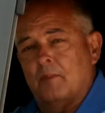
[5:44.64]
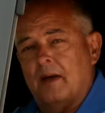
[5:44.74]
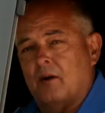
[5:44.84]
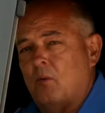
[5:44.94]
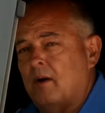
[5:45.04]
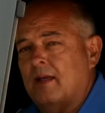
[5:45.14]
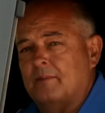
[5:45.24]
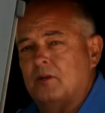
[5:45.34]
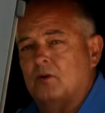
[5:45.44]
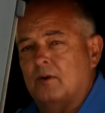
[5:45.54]
matter what
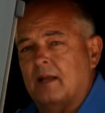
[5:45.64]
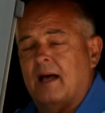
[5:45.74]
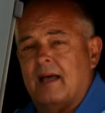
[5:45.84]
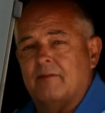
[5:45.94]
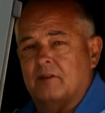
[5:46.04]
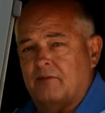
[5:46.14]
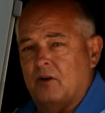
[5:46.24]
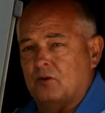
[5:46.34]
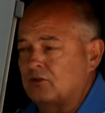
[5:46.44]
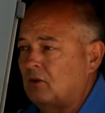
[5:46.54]
I'm doing, I have to
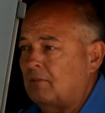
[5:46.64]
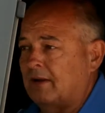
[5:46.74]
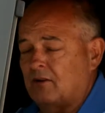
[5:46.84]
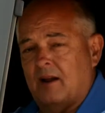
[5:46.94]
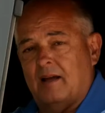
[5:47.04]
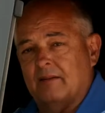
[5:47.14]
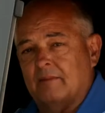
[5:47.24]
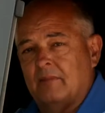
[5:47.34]
focus on my driving.